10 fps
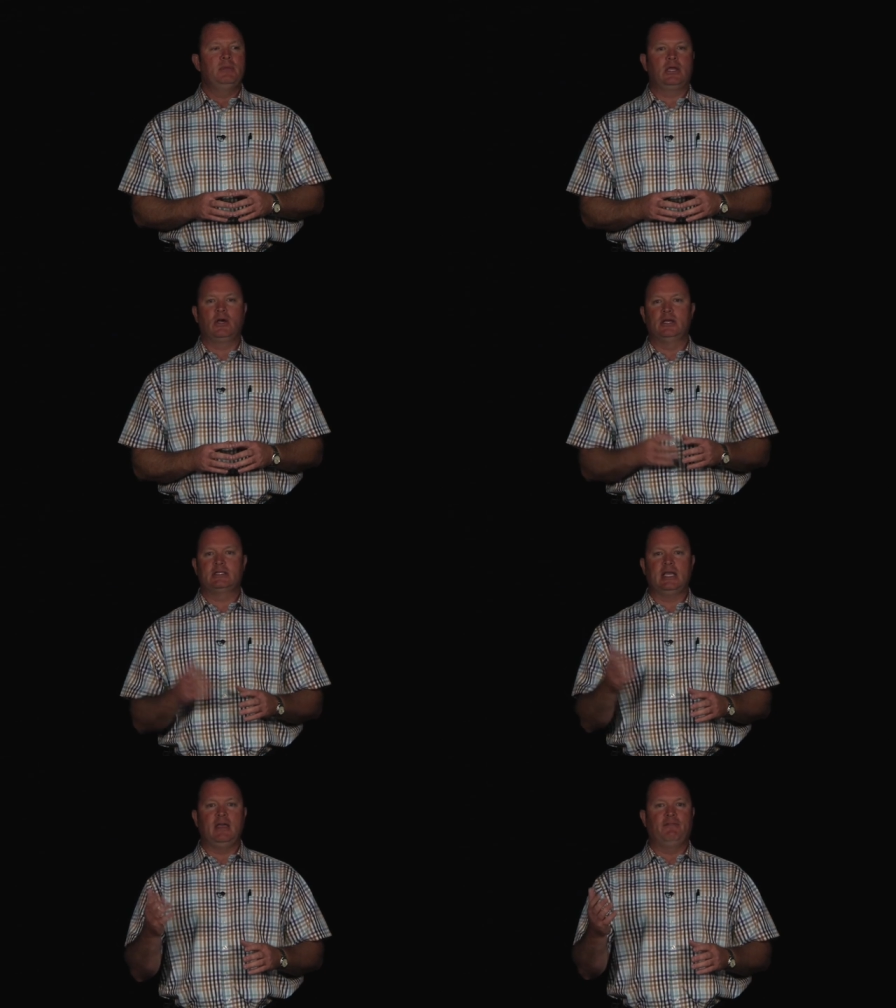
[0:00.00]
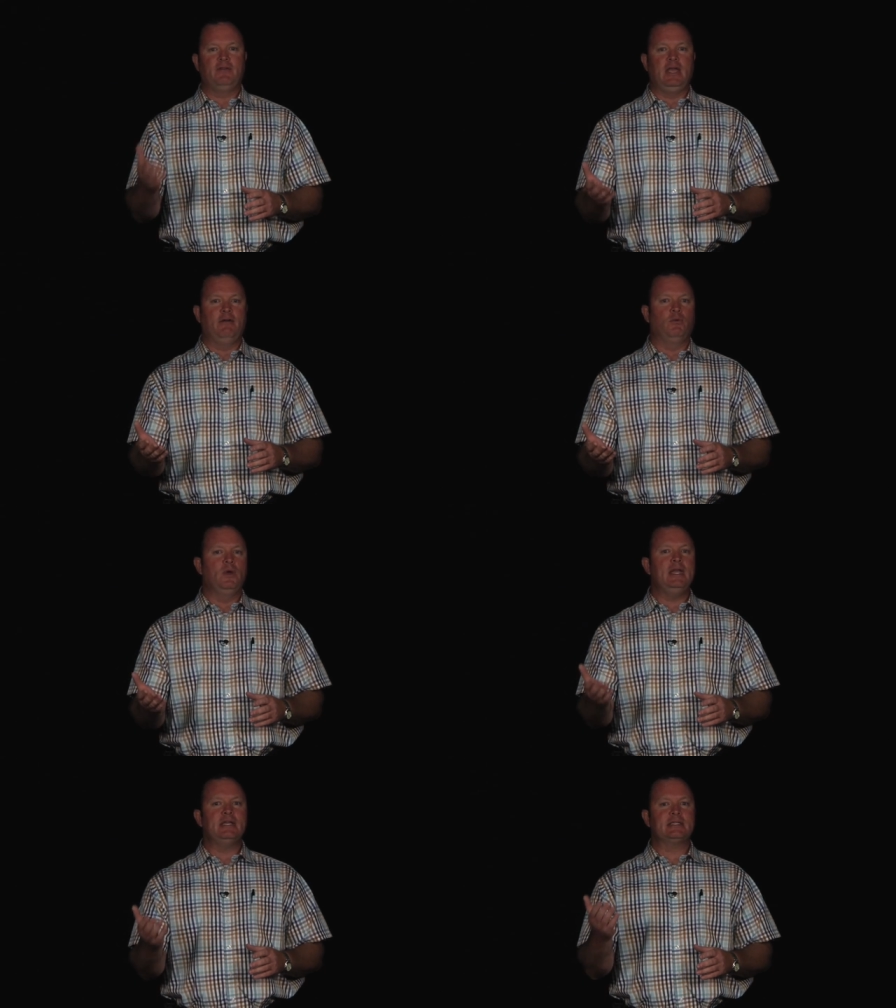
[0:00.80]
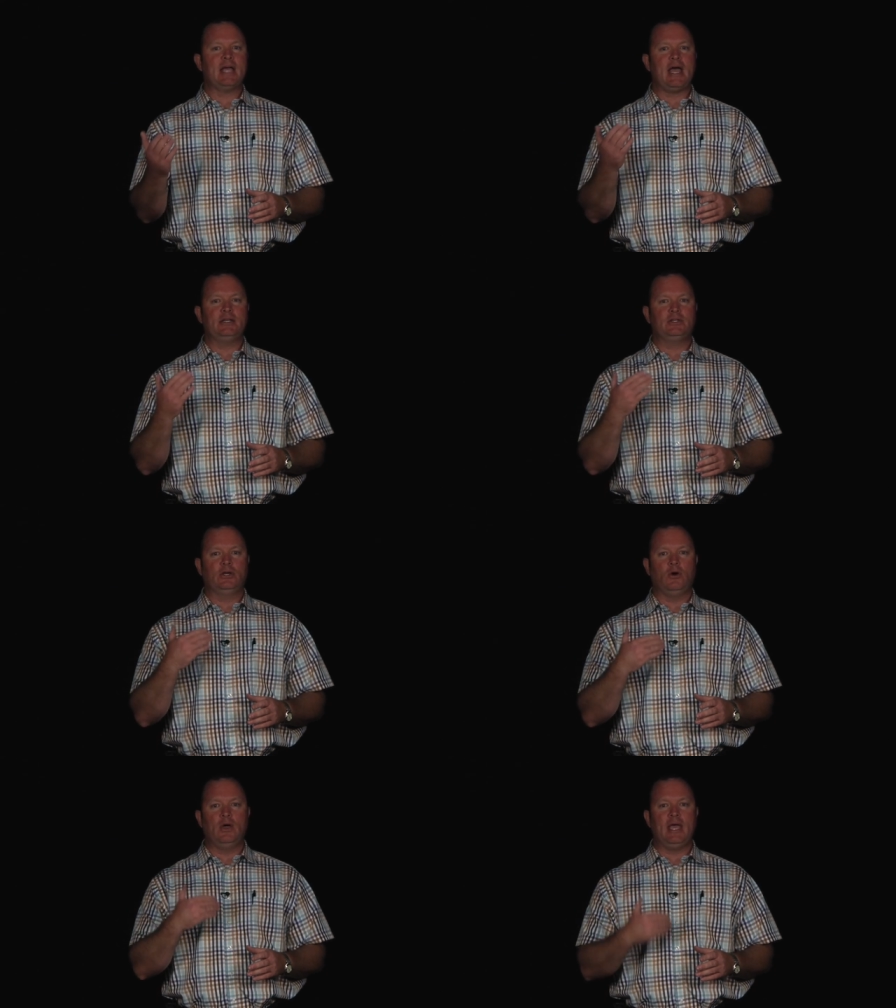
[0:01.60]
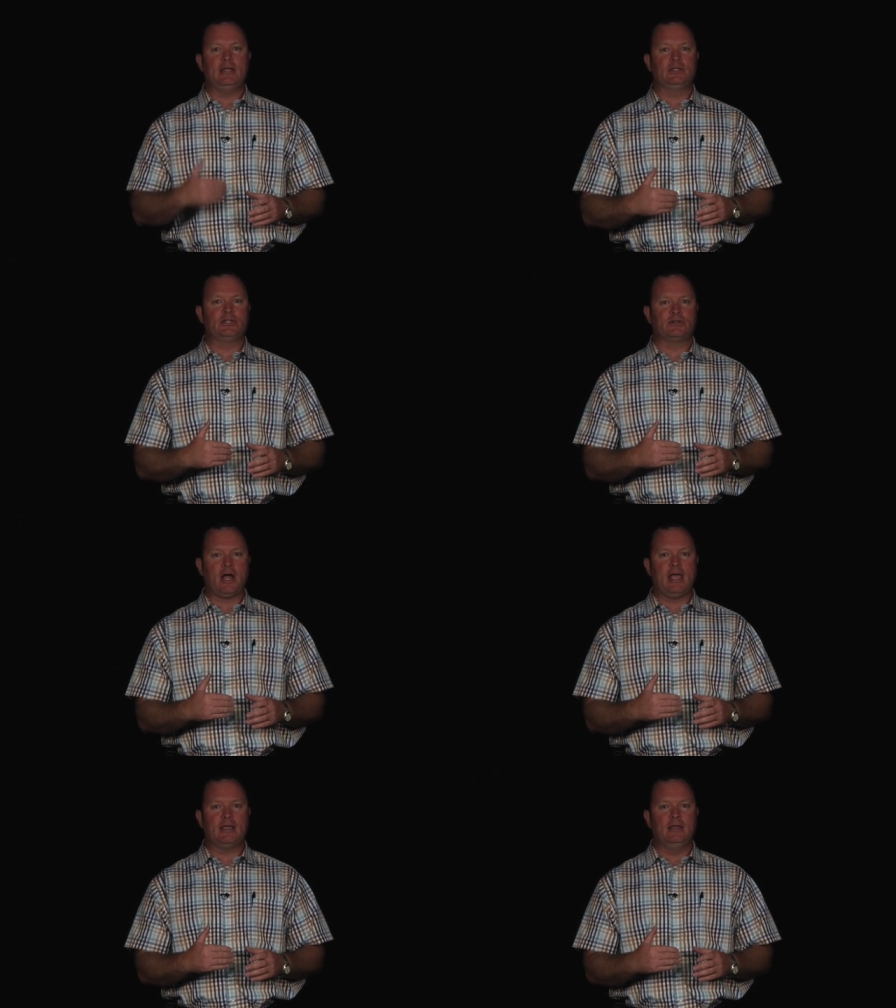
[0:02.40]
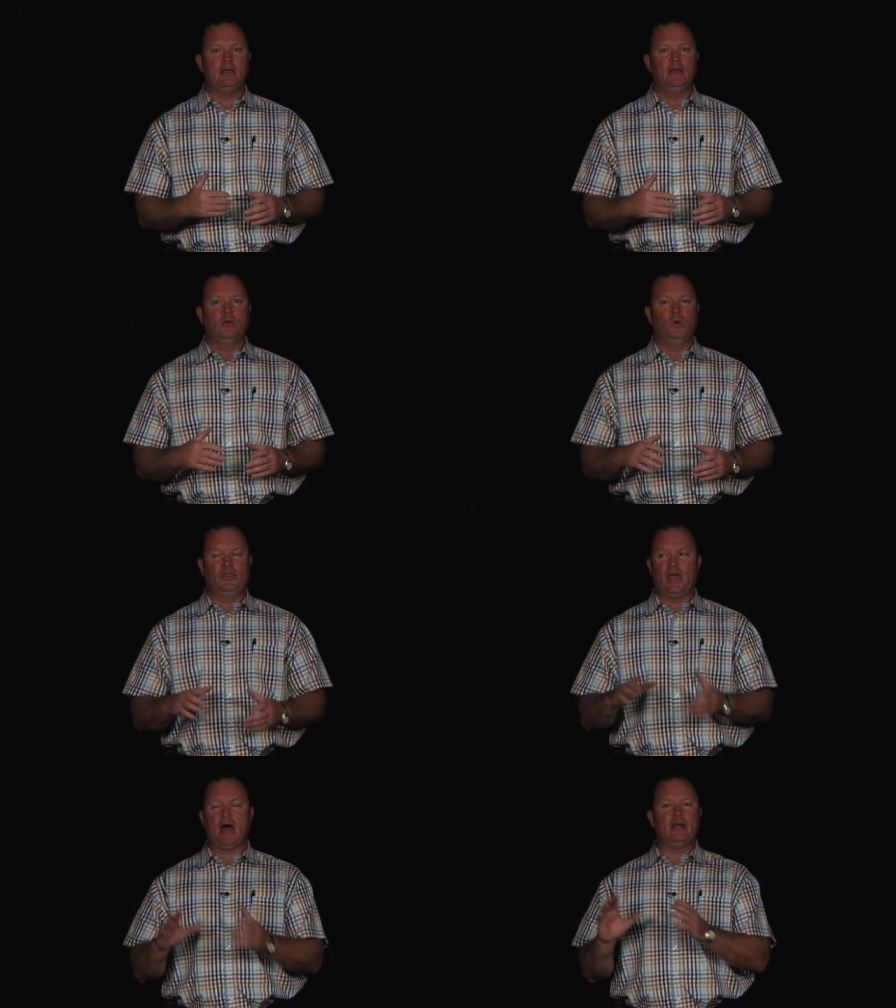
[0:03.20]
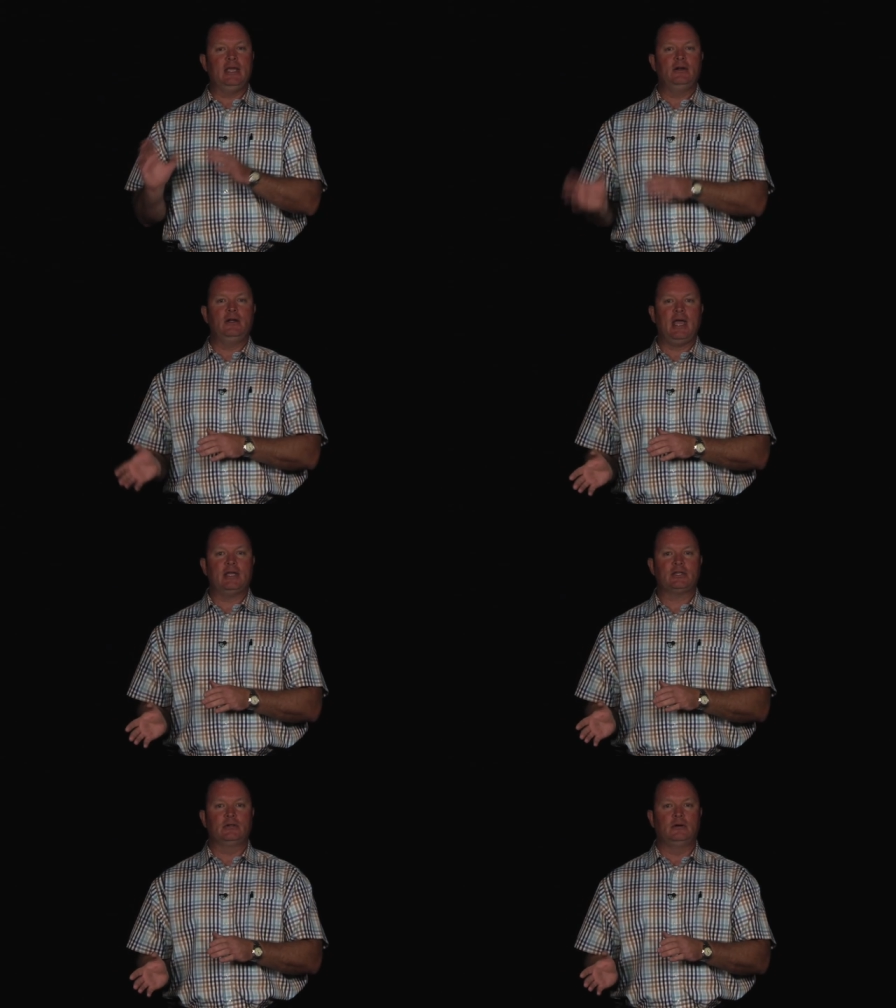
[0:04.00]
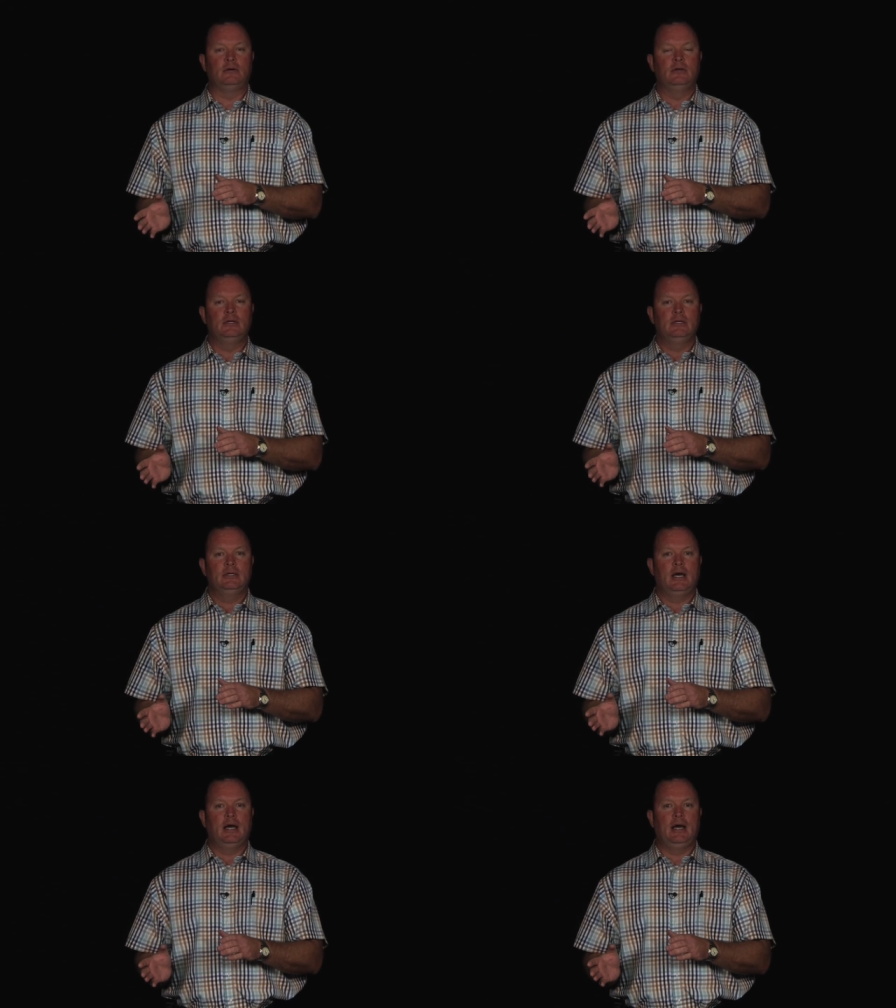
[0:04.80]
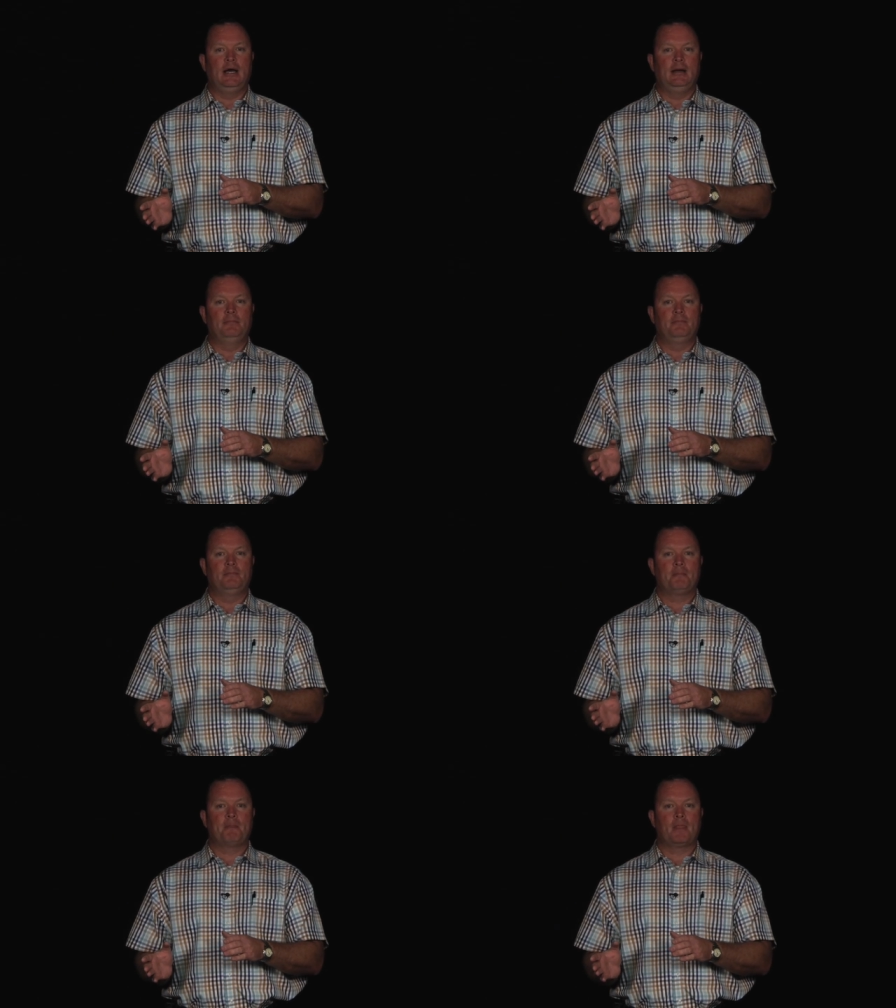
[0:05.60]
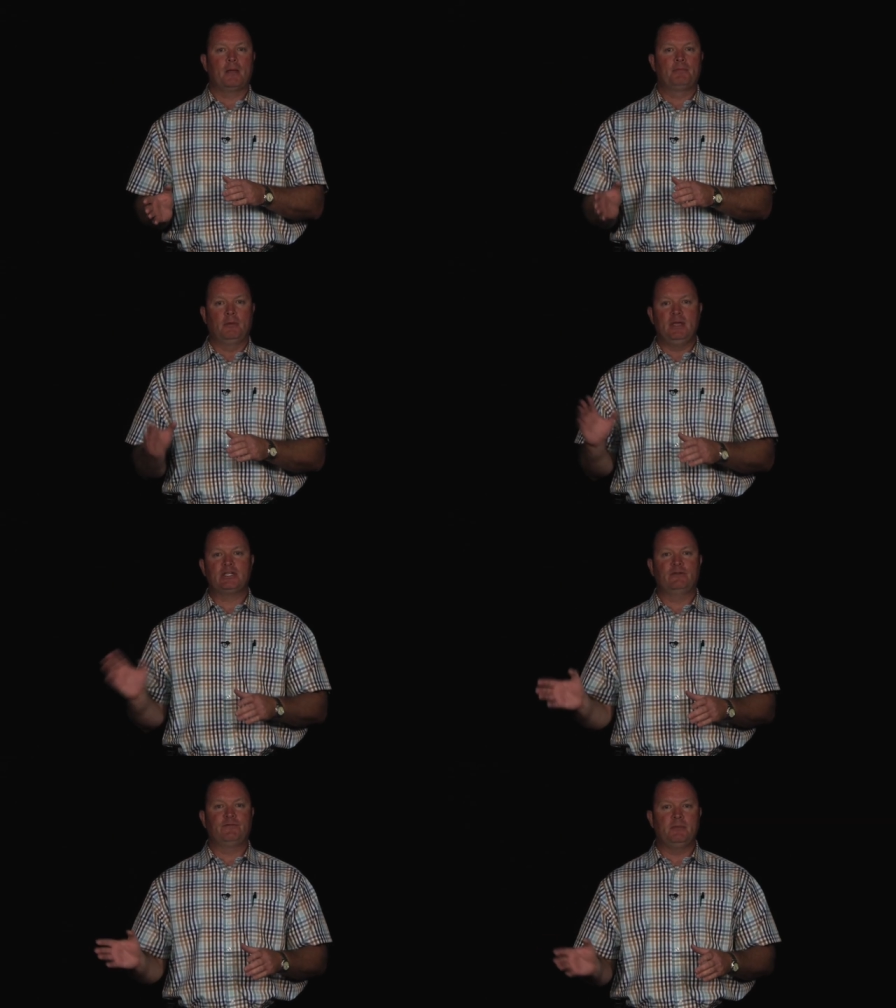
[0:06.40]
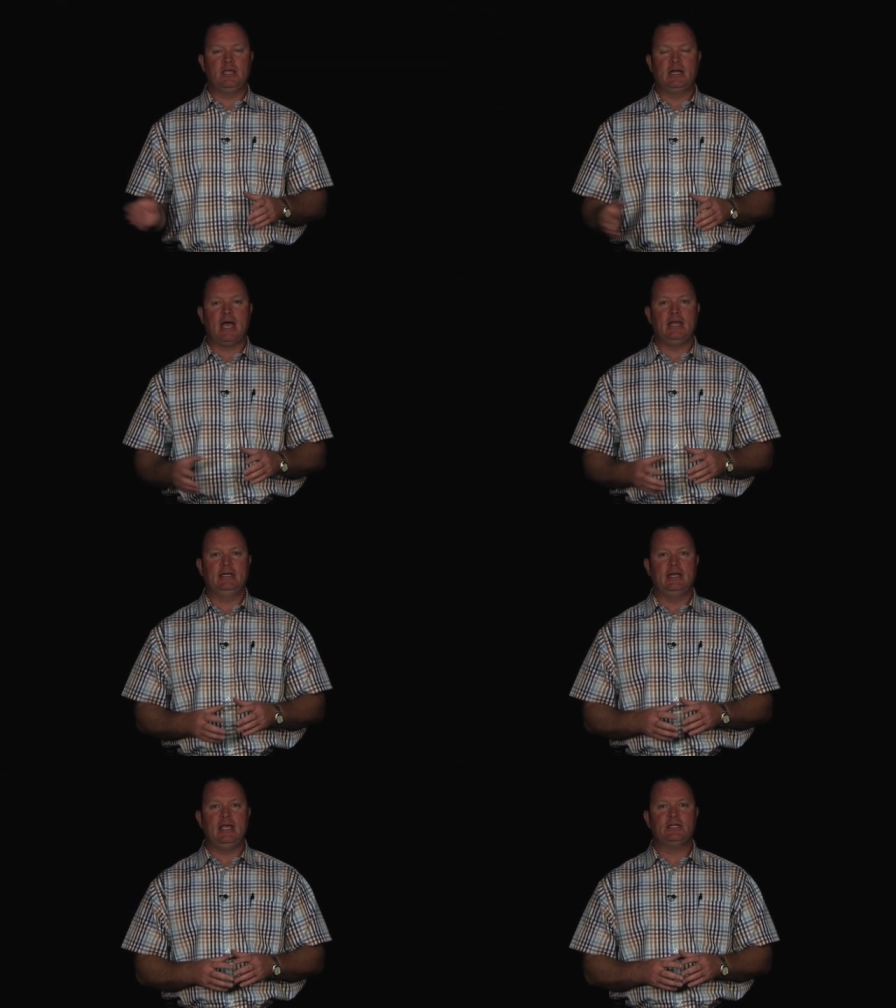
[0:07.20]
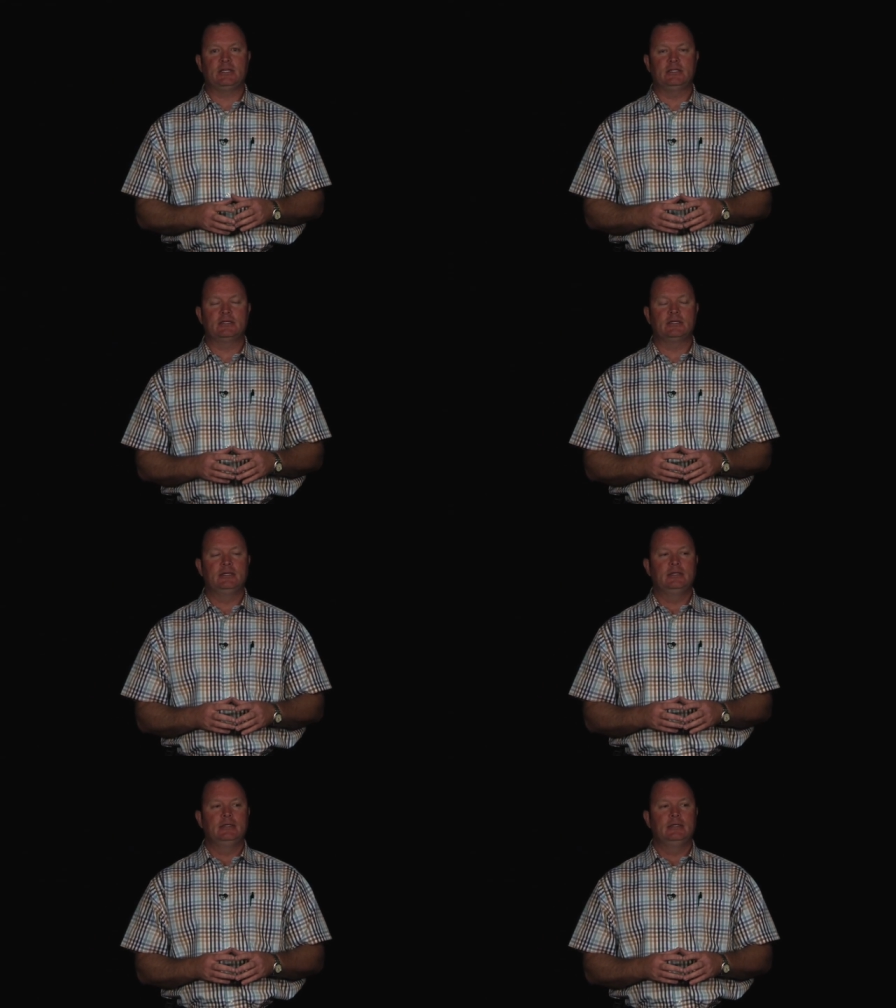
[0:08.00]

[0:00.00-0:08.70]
because if if we decide to go ahead and strike without international um, permission from the United Nations,